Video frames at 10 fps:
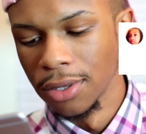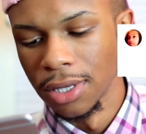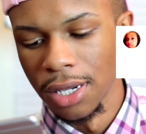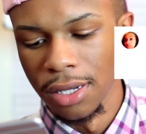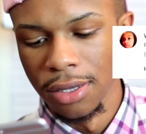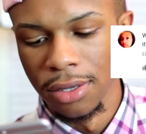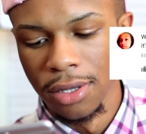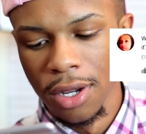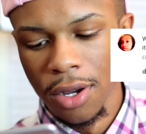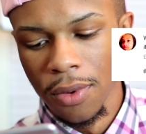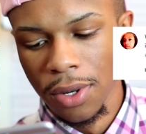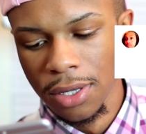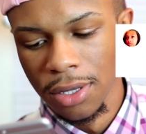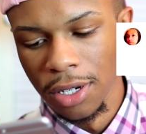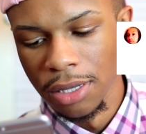says, "What
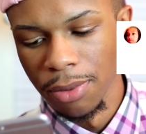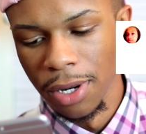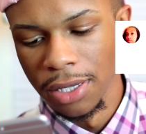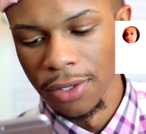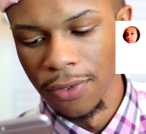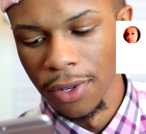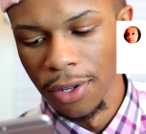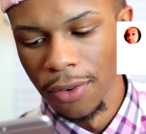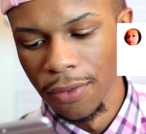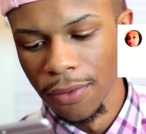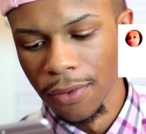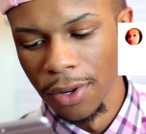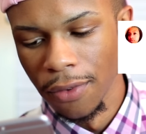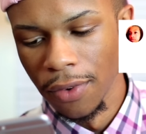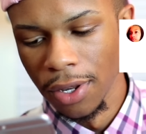is your inspiration for your for
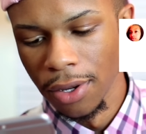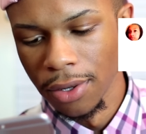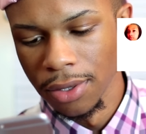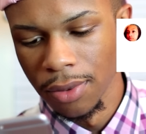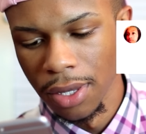your videos,